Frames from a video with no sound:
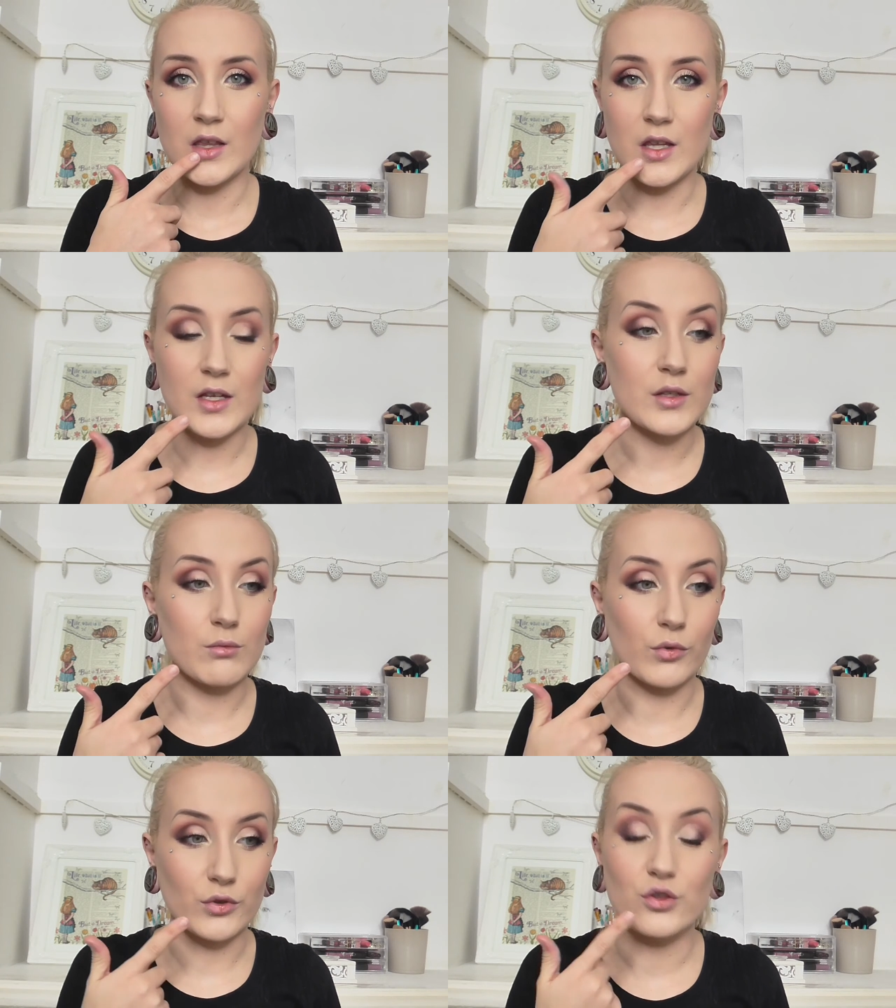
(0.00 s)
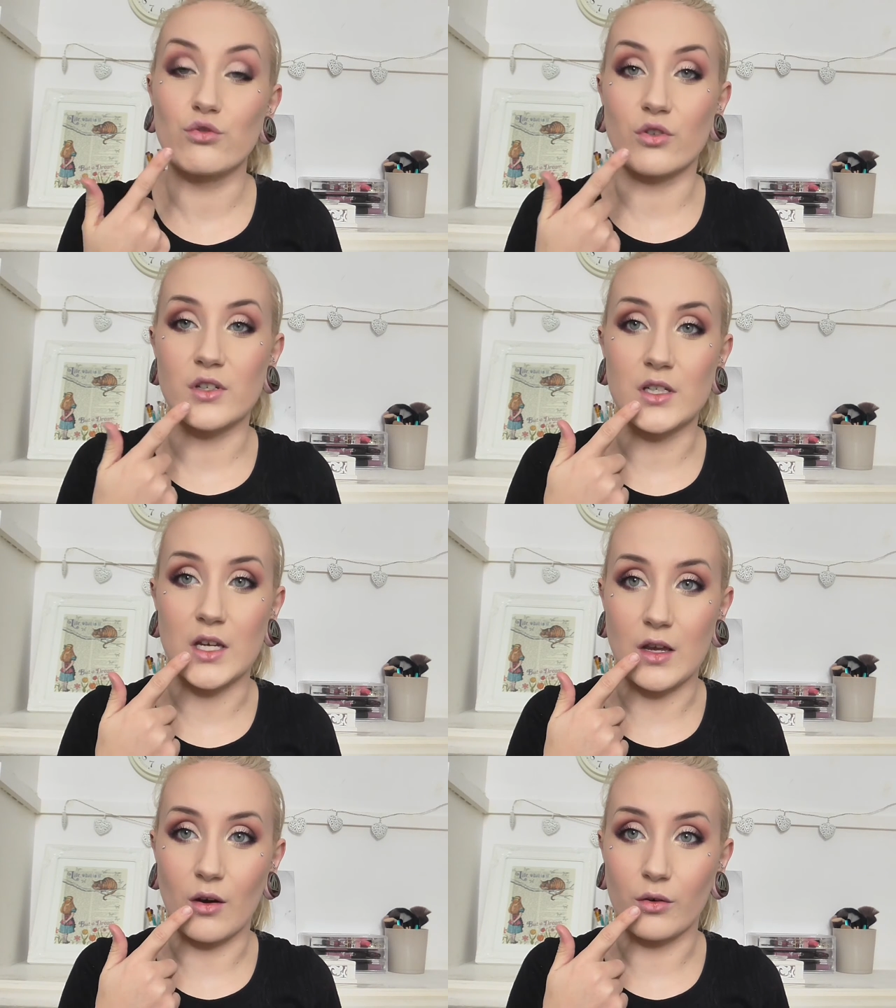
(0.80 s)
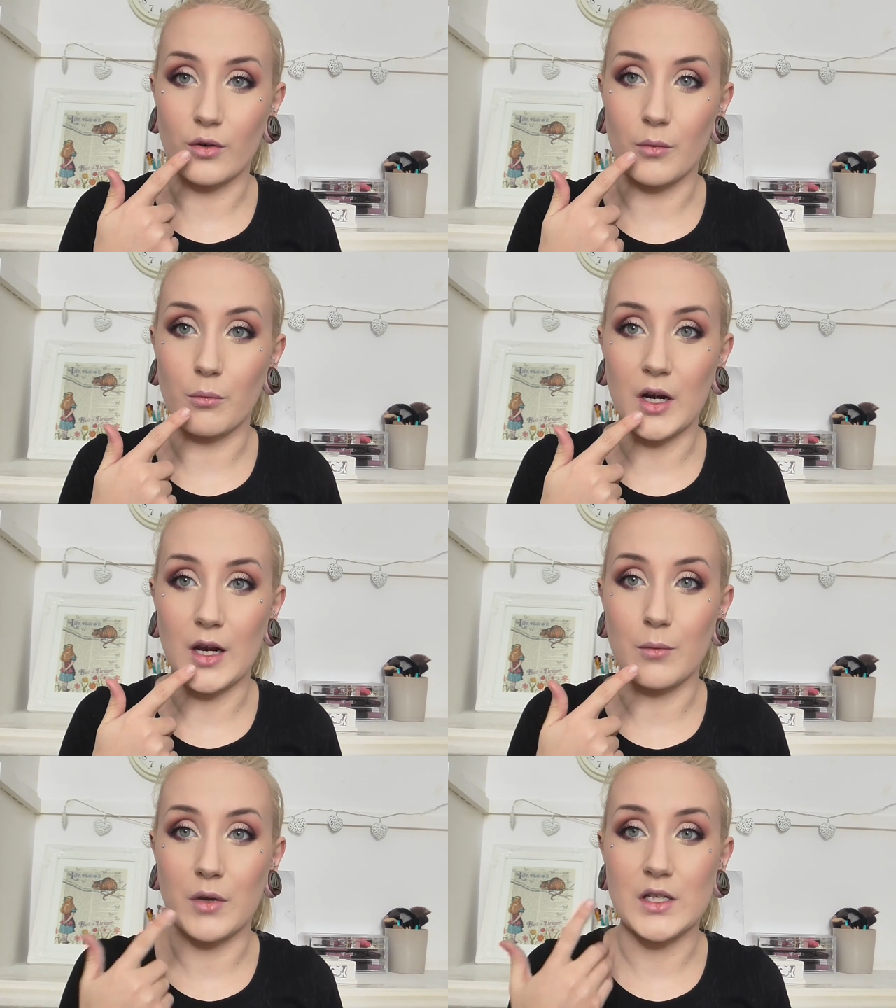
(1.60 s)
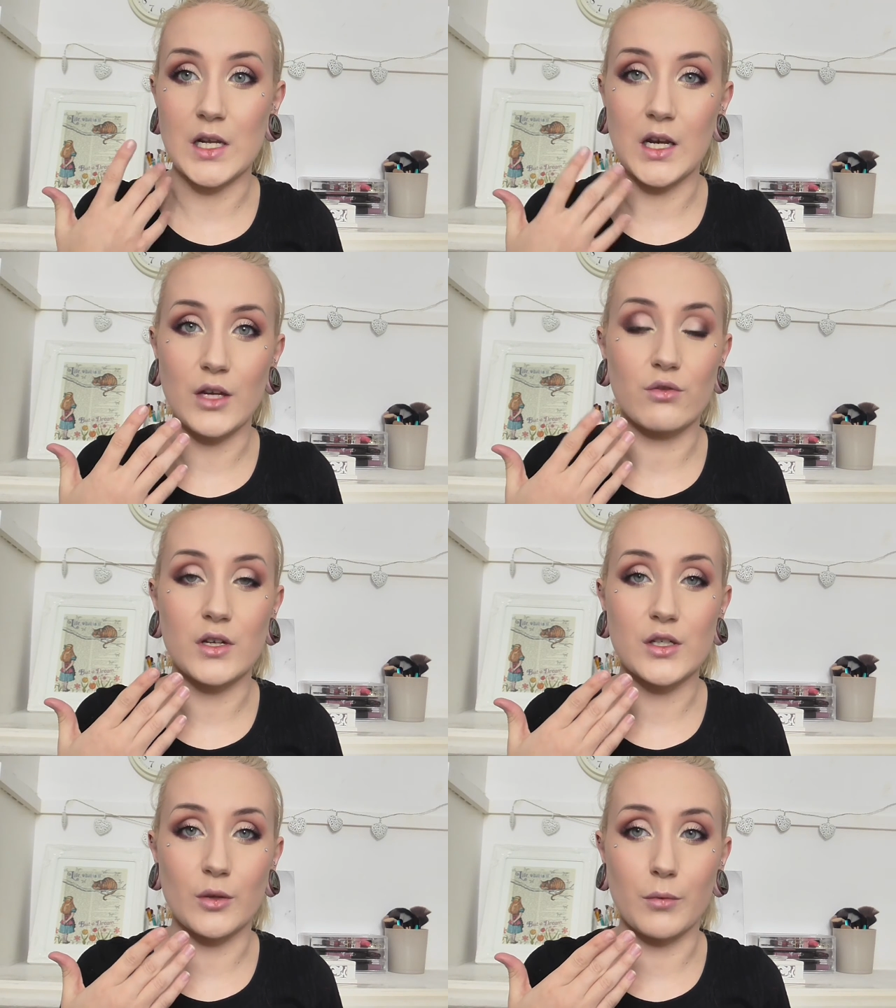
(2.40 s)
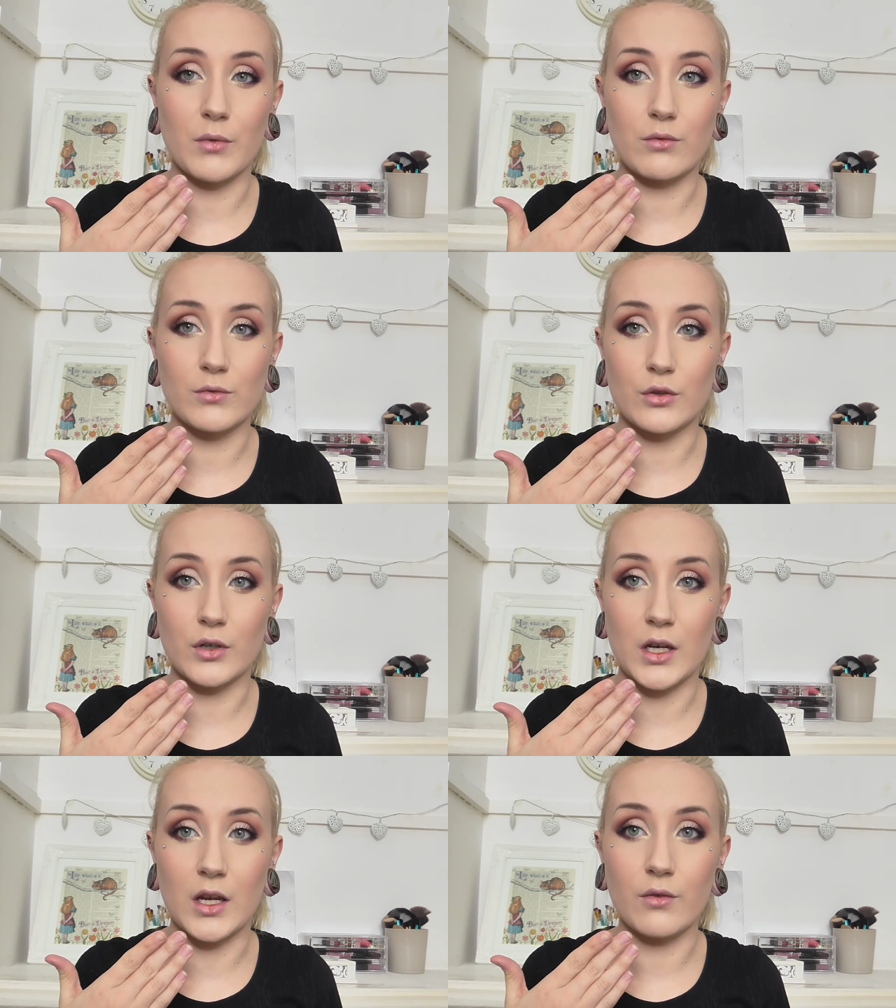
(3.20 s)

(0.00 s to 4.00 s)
This monstrosity on my lip is literally stopping me from talking.